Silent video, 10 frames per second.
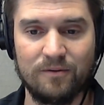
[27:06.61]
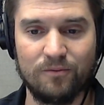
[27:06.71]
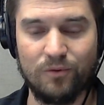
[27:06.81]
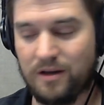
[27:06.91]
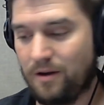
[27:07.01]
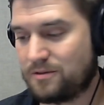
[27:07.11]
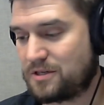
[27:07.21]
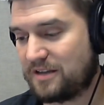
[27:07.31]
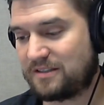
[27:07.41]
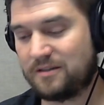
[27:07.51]
We know
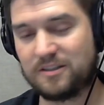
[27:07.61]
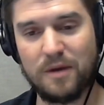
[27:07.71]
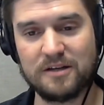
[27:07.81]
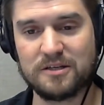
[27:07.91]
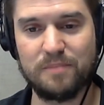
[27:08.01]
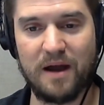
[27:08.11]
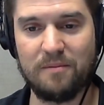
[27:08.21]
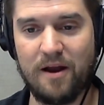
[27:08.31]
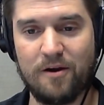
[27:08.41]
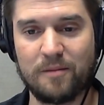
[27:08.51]
just as much about
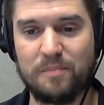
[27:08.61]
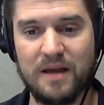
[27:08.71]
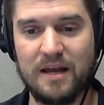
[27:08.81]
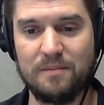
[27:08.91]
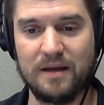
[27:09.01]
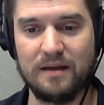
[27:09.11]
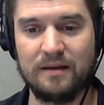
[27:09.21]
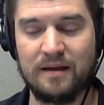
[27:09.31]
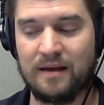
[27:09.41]
Eric Bieniemy